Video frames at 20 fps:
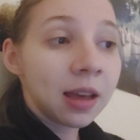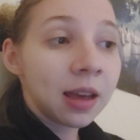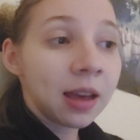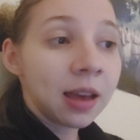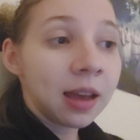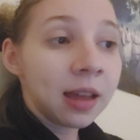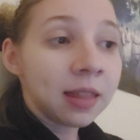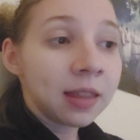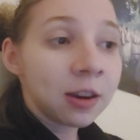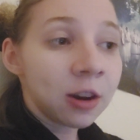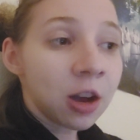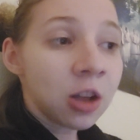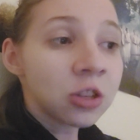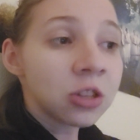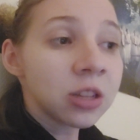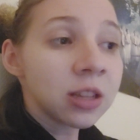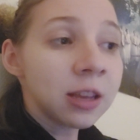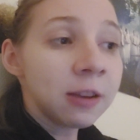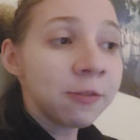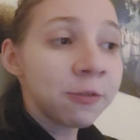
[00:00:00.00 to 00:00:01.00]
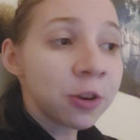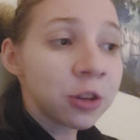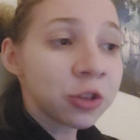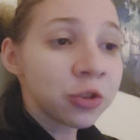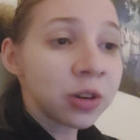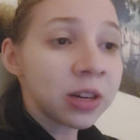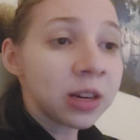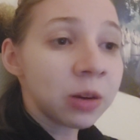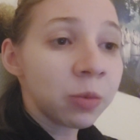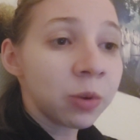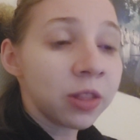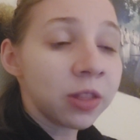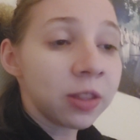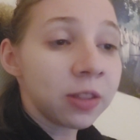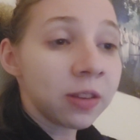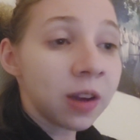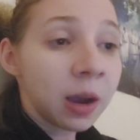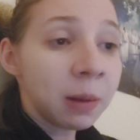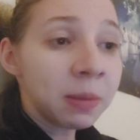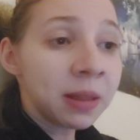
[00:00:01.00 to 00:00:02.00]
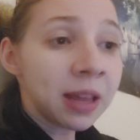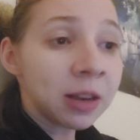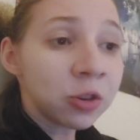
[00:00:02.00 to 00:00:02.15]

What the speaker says: And they're constantly frustrated with the time and